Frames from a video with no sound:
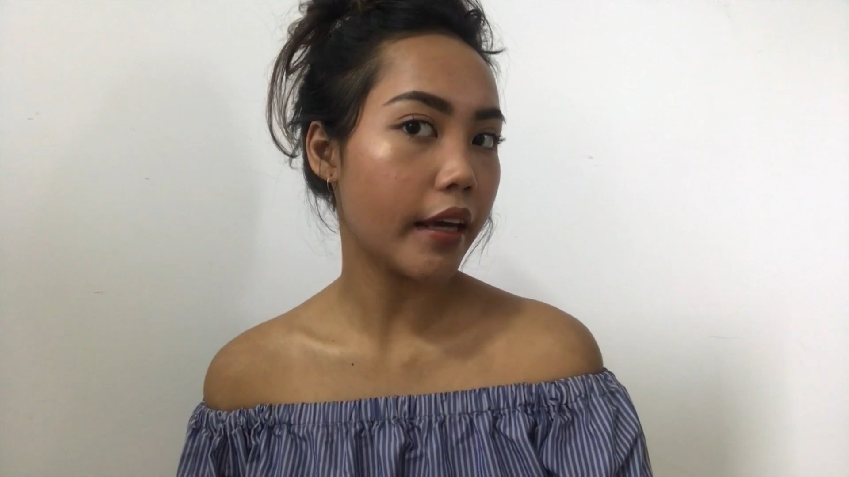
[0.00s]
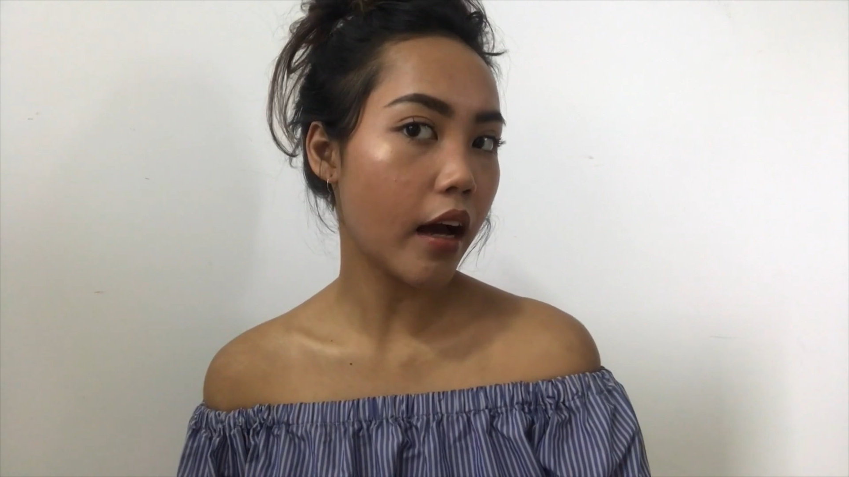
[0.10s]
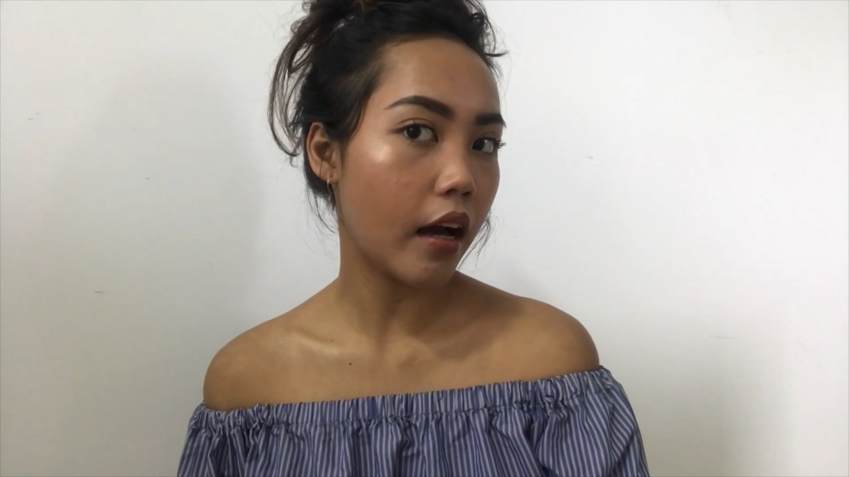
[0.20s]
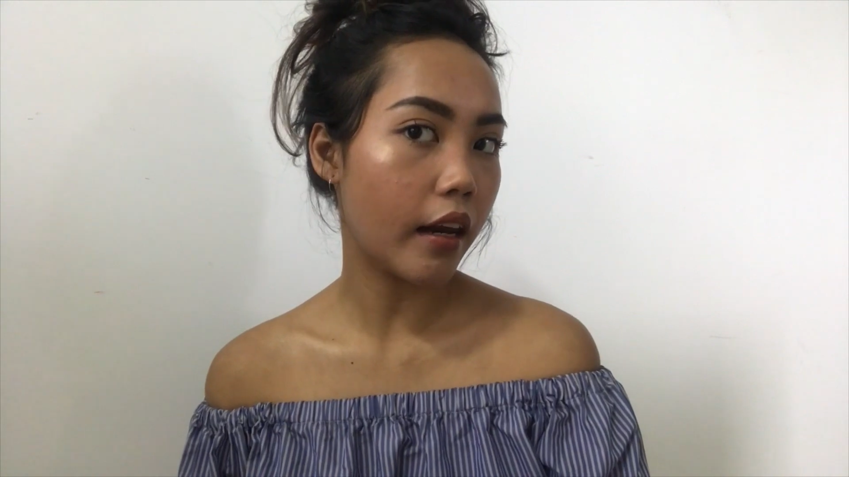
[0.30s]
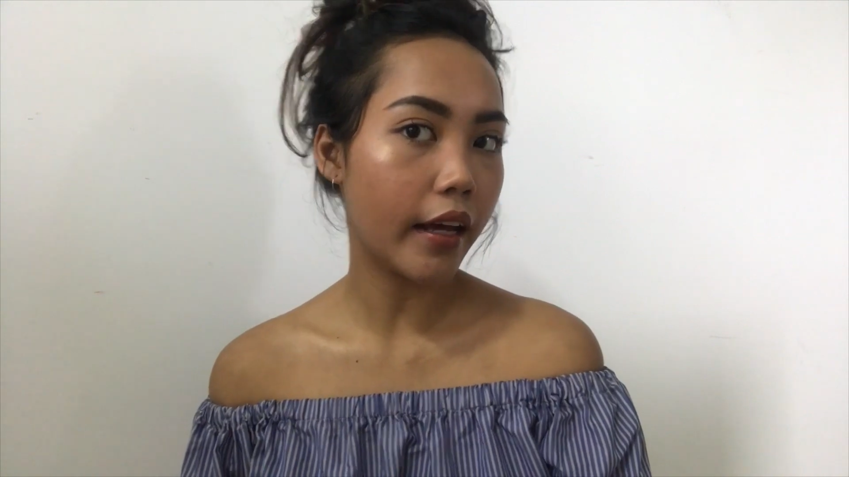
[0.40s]

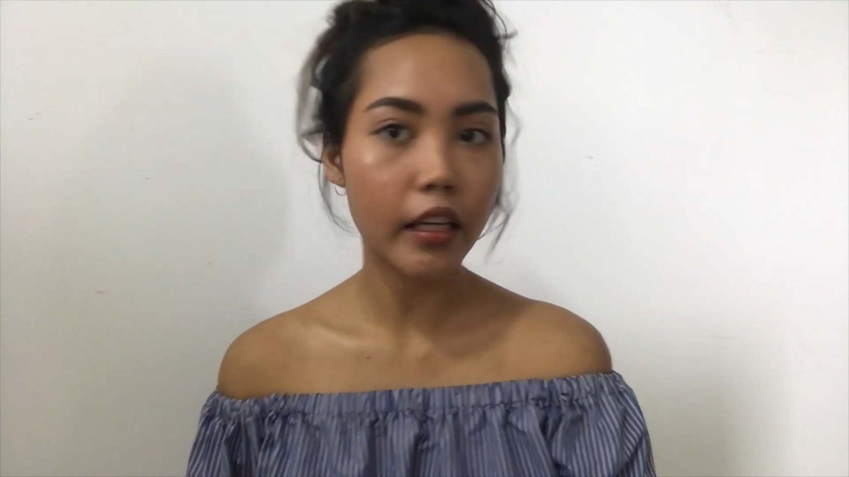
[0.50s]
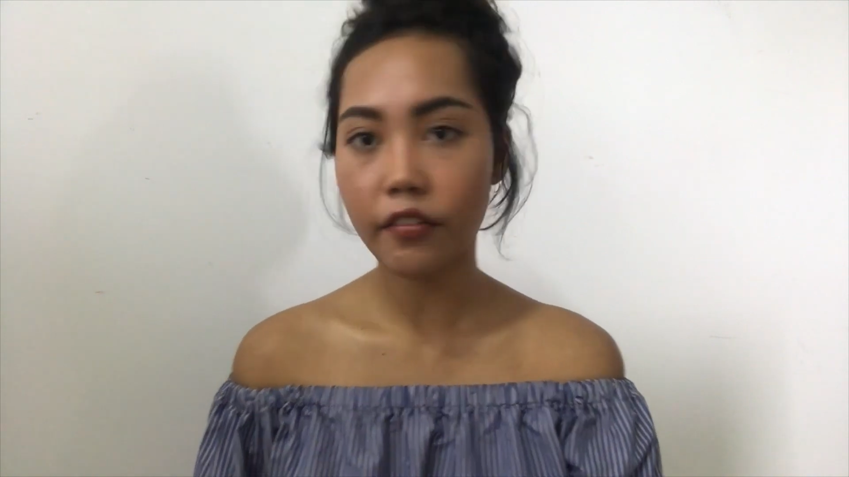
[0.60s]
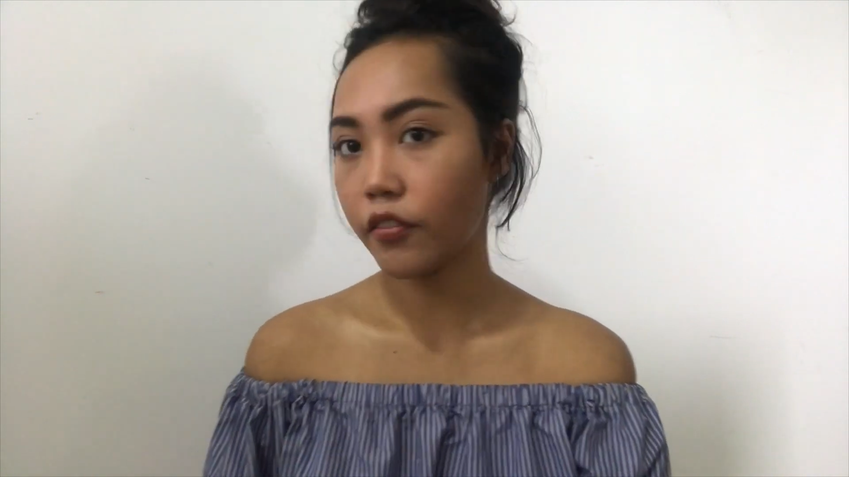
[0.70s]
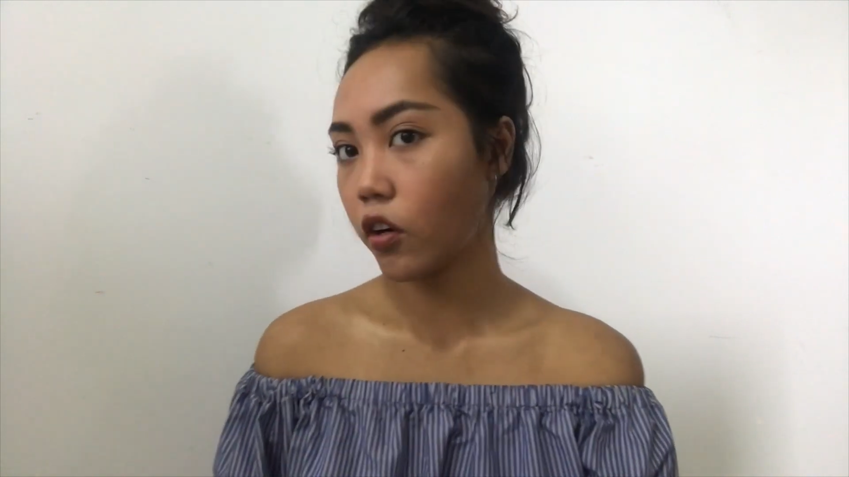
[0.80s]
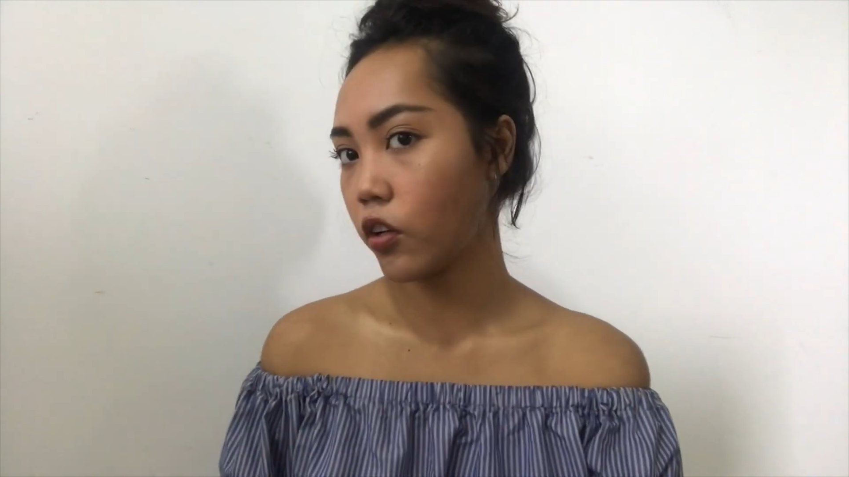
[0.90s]
yeah, like
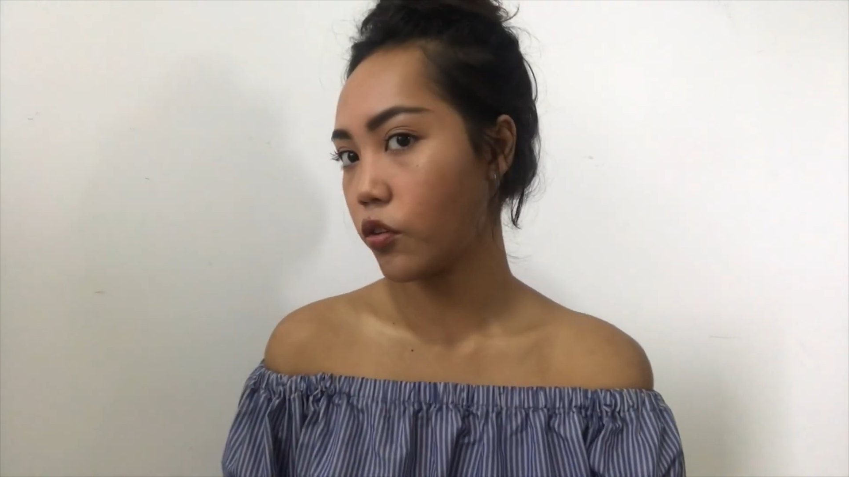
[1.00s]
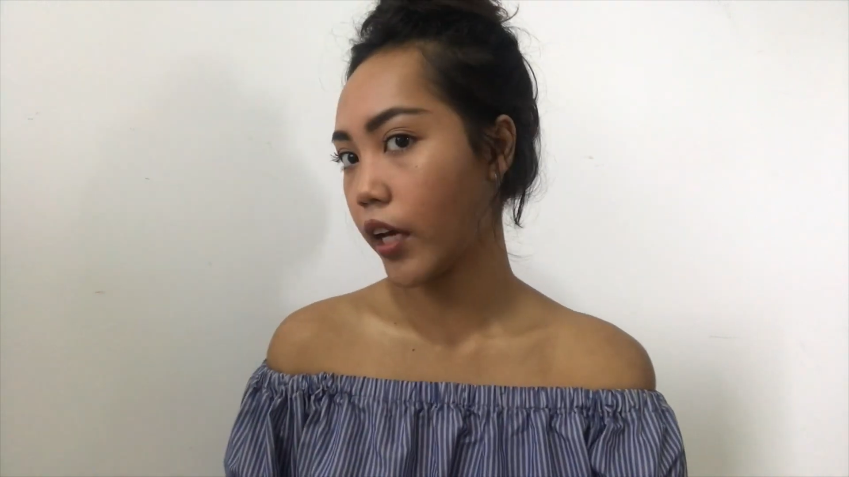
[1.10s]
if not,